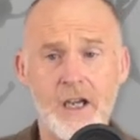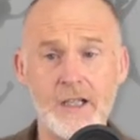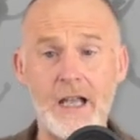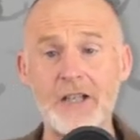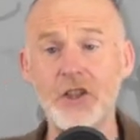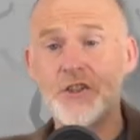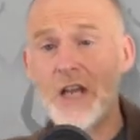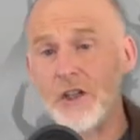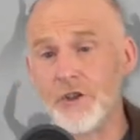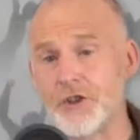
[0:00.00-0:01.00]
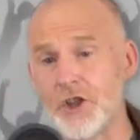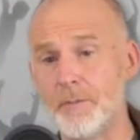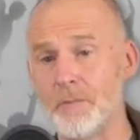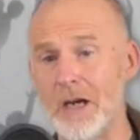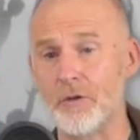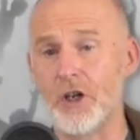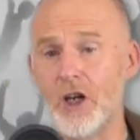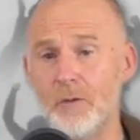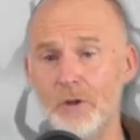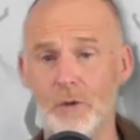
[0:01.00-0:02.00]
Elijah said on the top of Mount
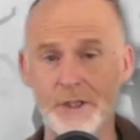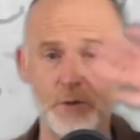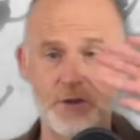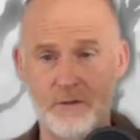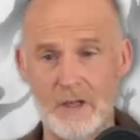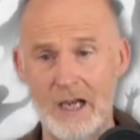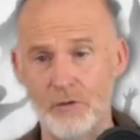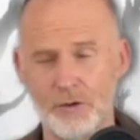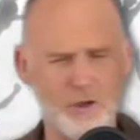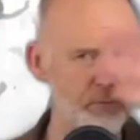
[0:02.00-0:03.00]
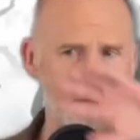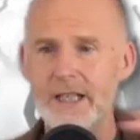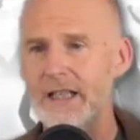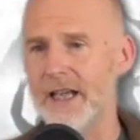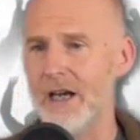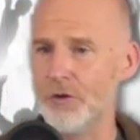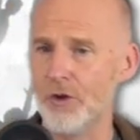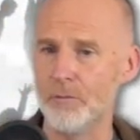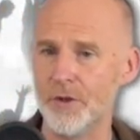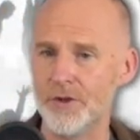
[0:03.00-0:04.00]
Carmel when he was out and completely
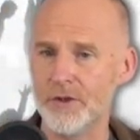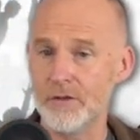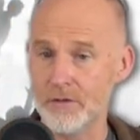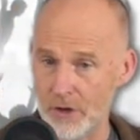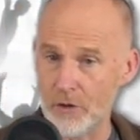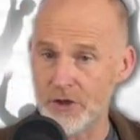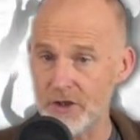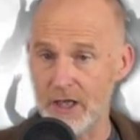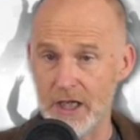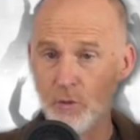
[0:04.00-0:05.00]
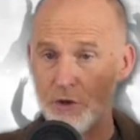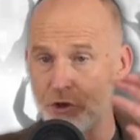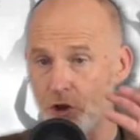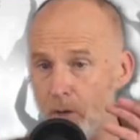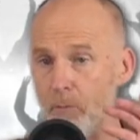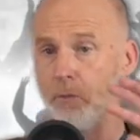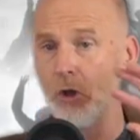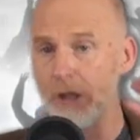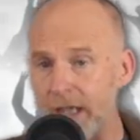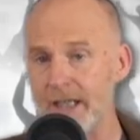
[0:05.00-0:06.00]
outnumbered, Notice he was
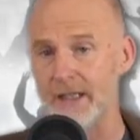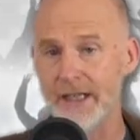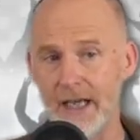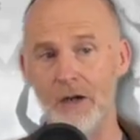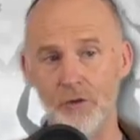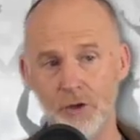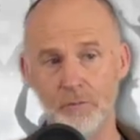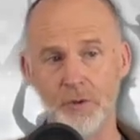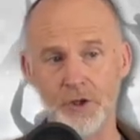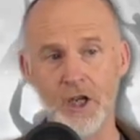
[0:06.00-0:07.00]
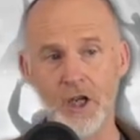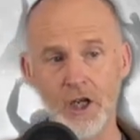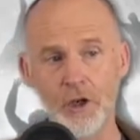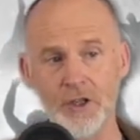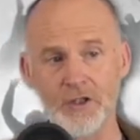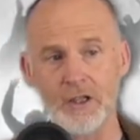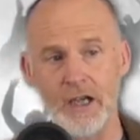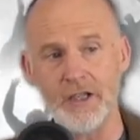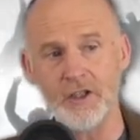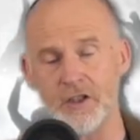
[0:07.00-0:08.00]
completely outnumbered. Who is
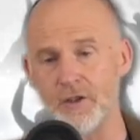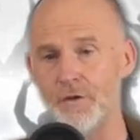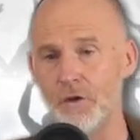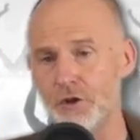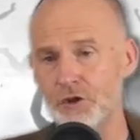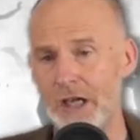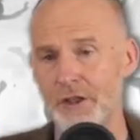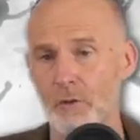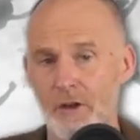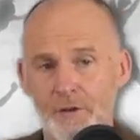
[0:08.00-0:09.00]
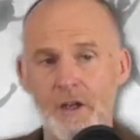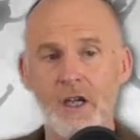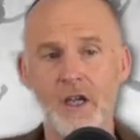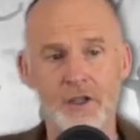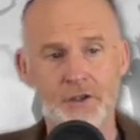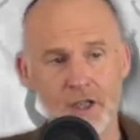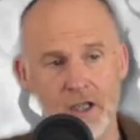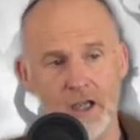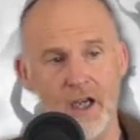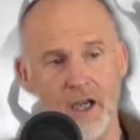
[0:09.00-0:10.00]
Elijah? He's a foreshadow of
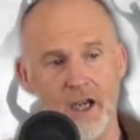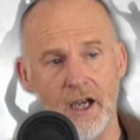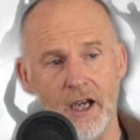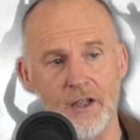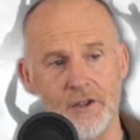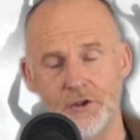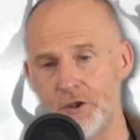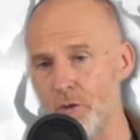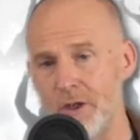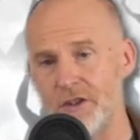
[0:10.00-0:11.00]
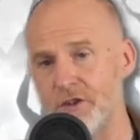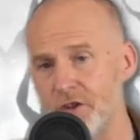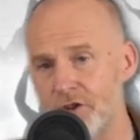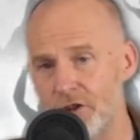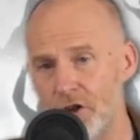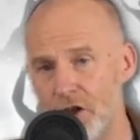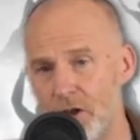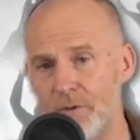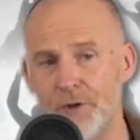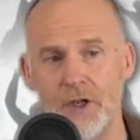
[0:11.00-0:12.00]
the, uh, the two witnesses to
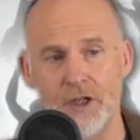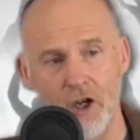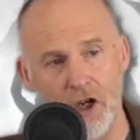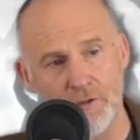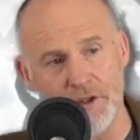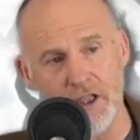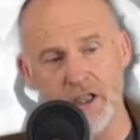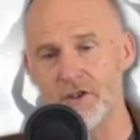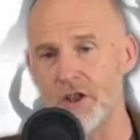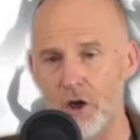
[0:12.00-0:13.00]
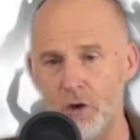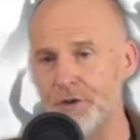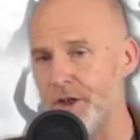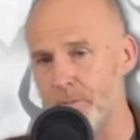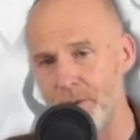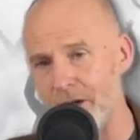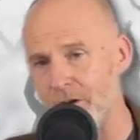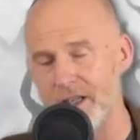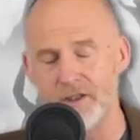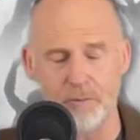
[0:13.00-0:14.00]
come, three and a half years. The whole thing
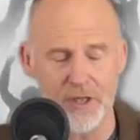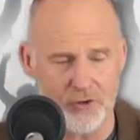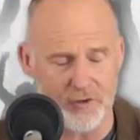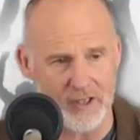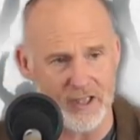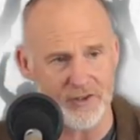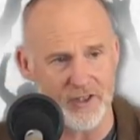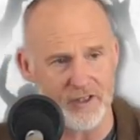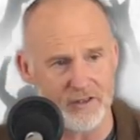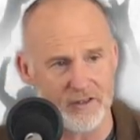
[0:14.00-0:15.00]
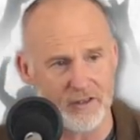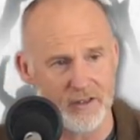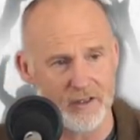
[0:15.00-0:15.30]
parallel. It's a picture of the last days.